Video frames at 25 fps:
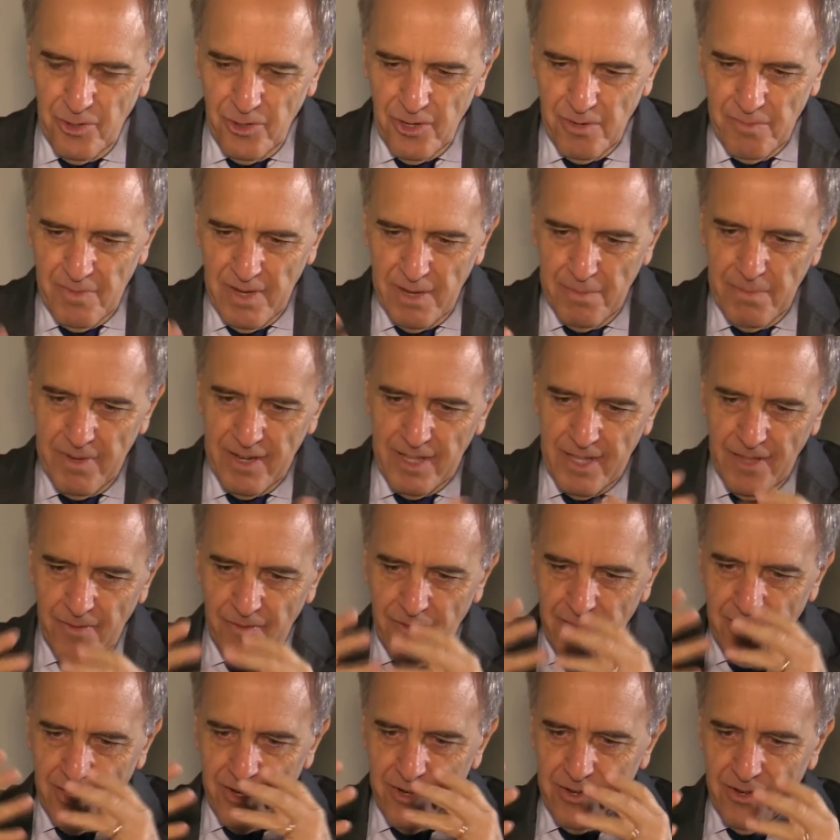you remember the
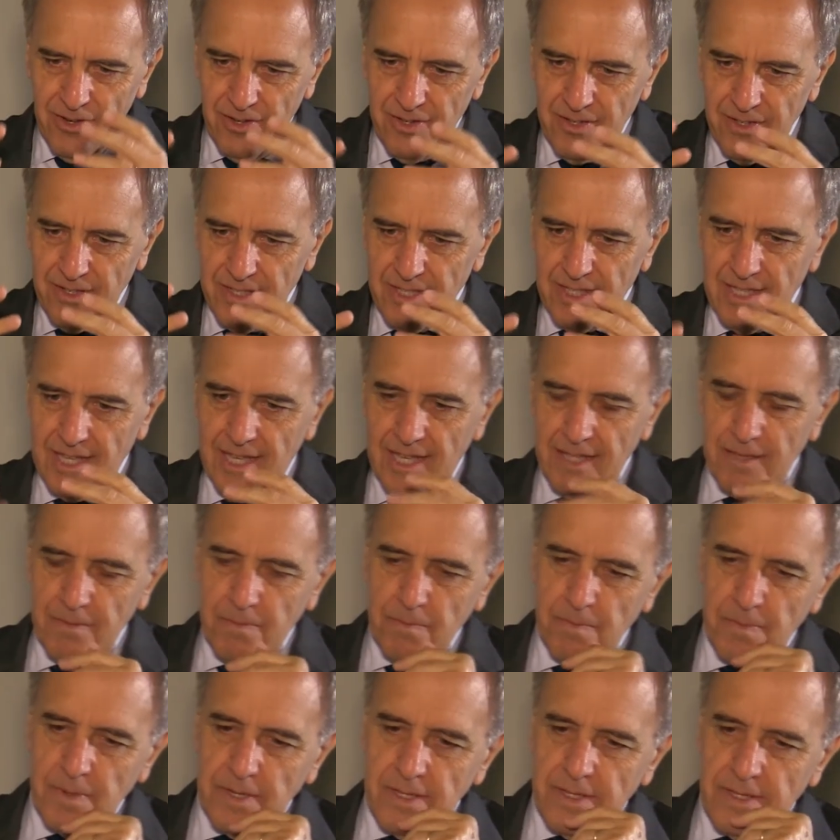vision that
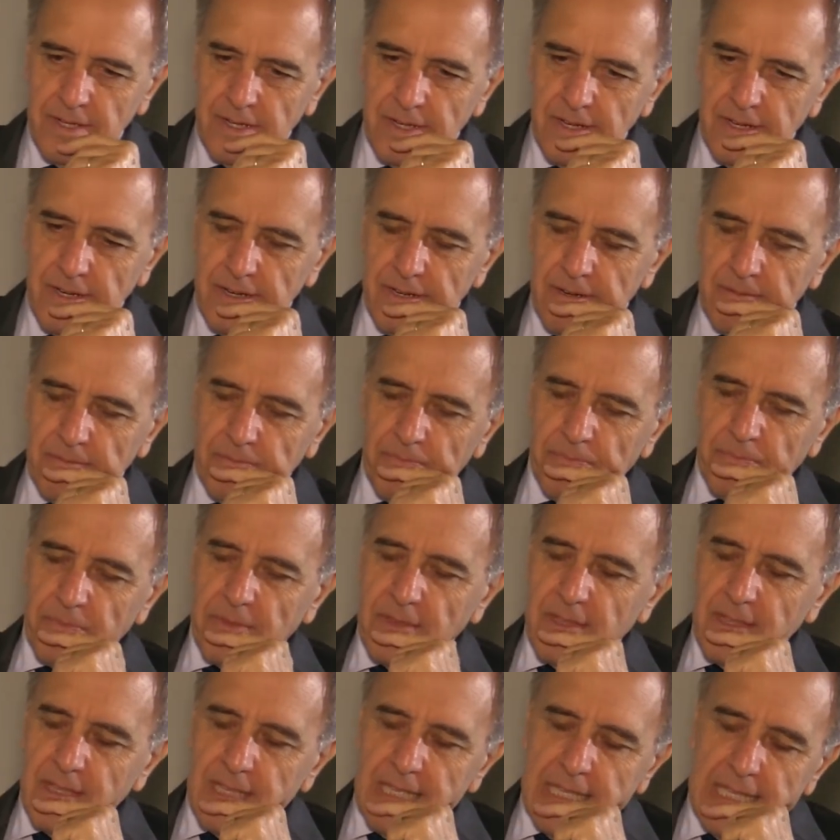Peter
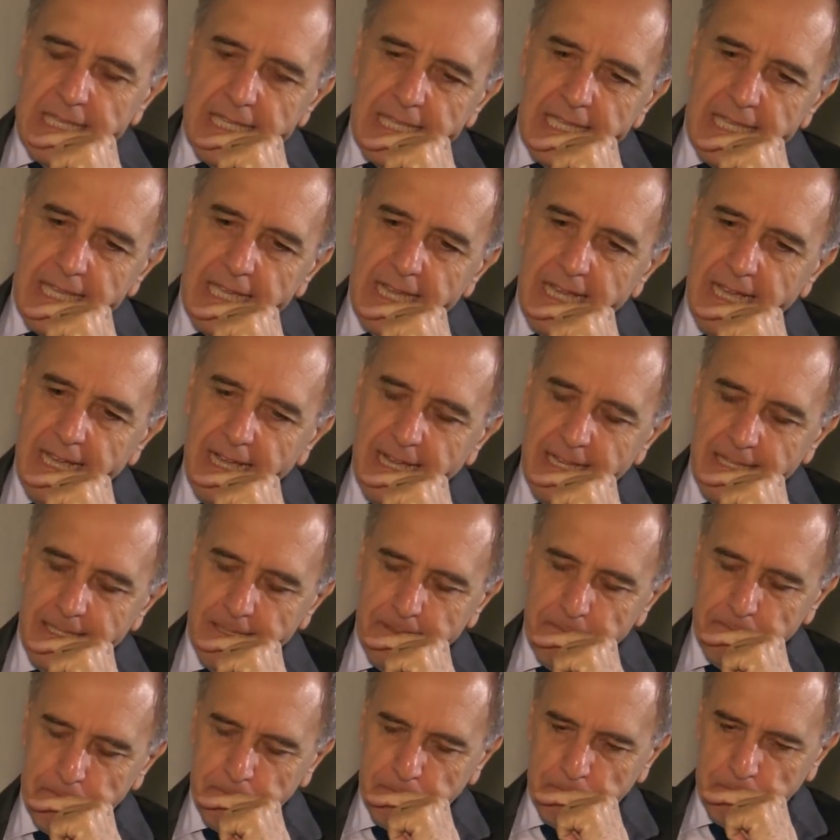
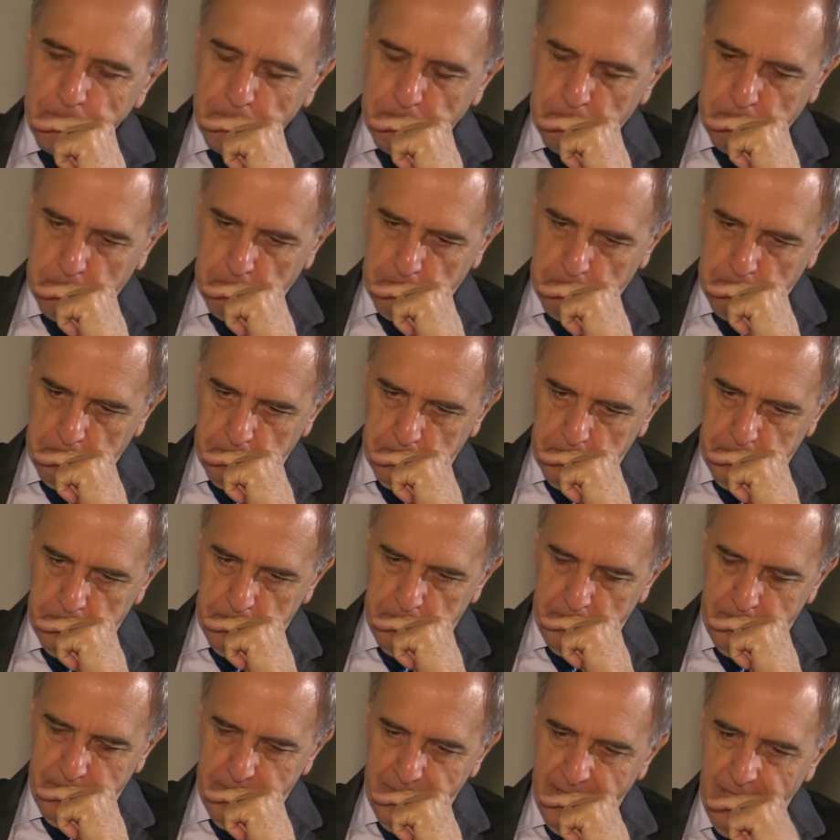had
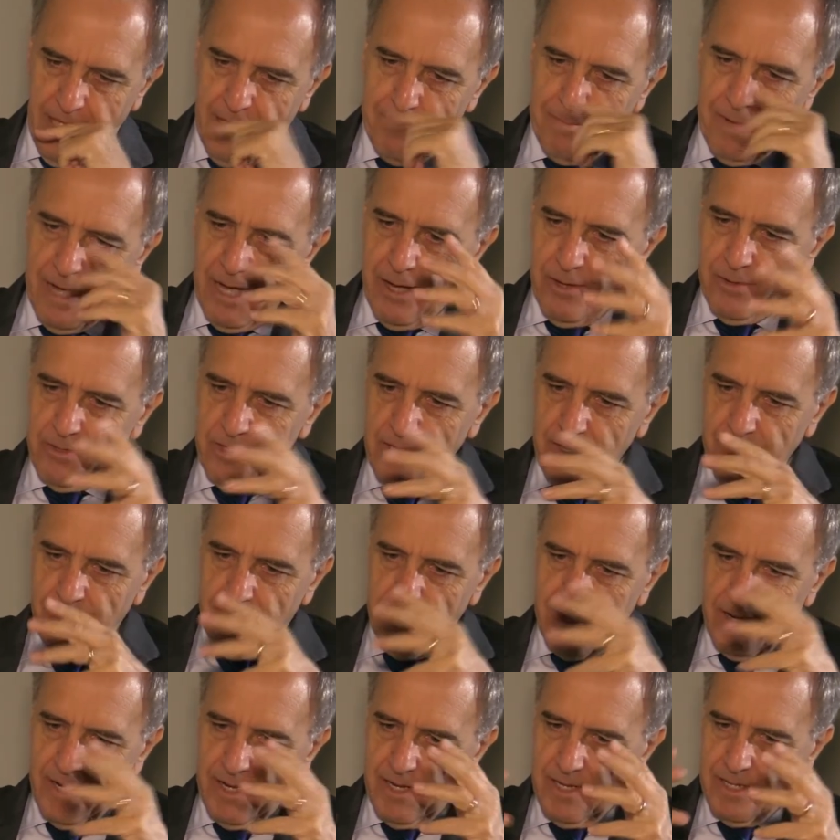about
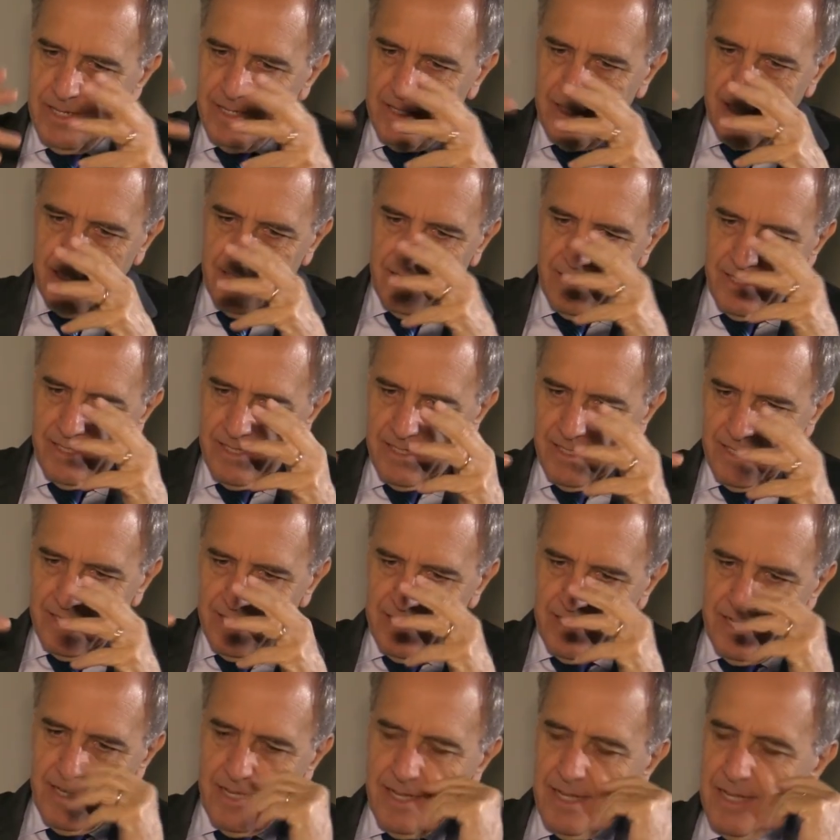different
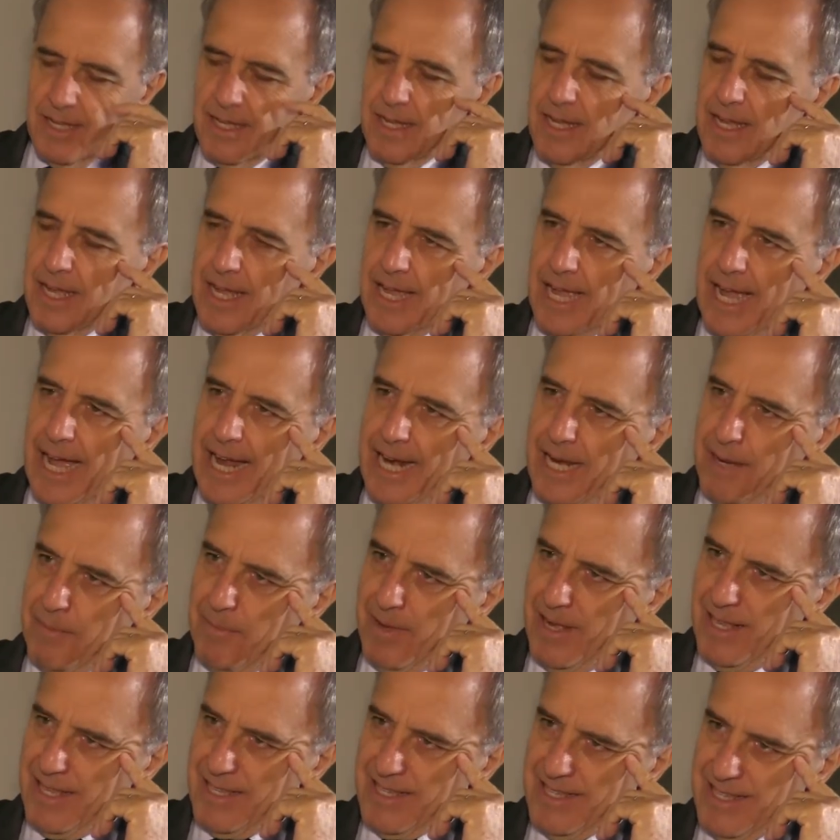
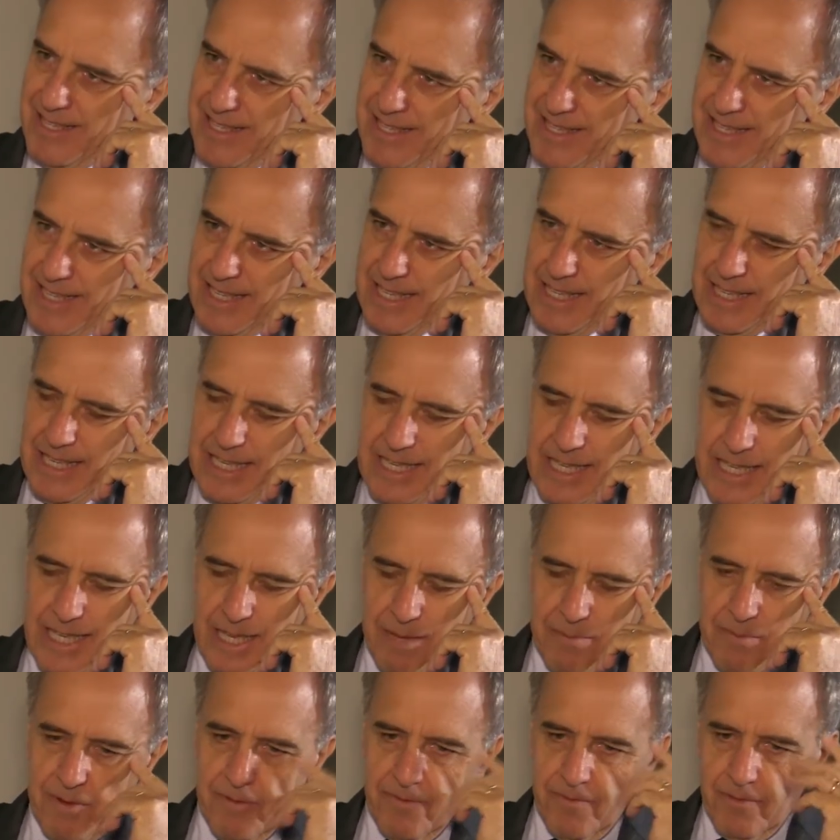animals
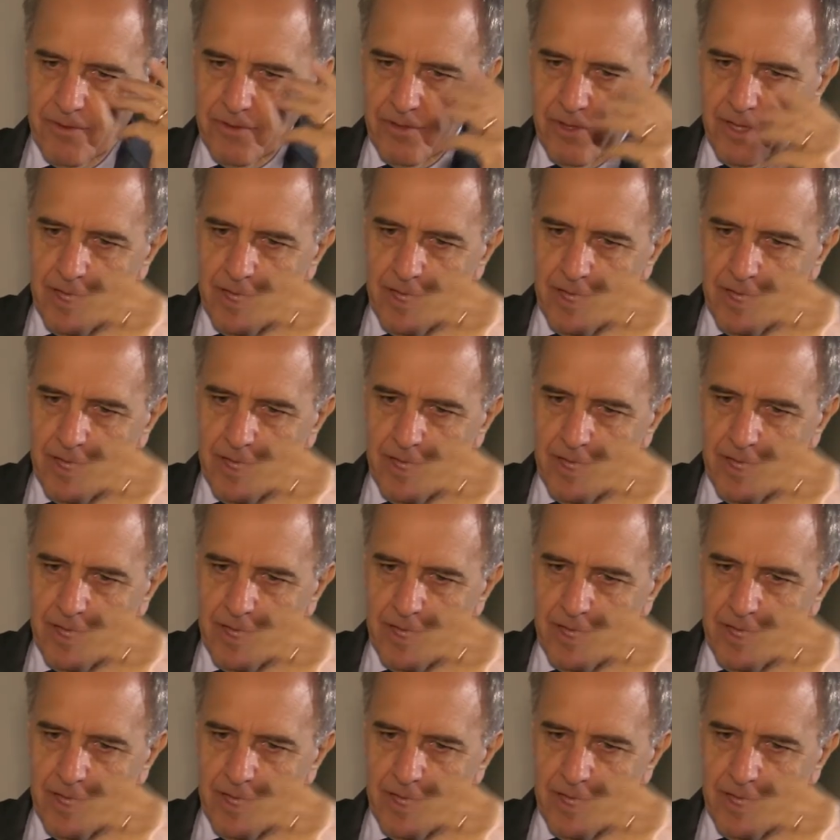coming from